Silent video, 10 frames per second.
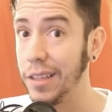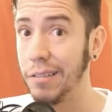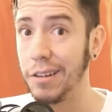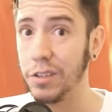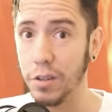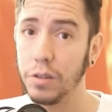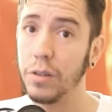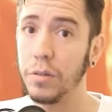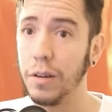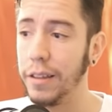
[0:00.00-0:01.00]
They were
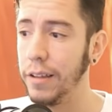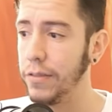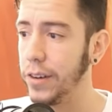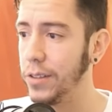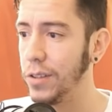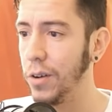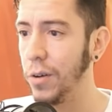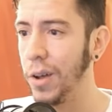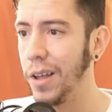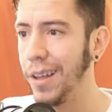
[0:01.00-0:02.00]
totally different.
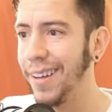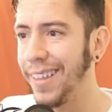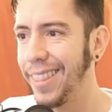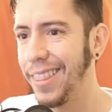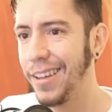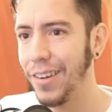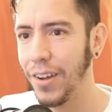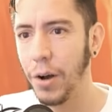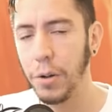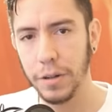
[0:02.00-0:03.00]
So the
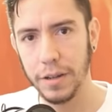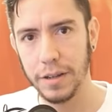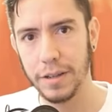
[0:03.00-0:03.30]
goal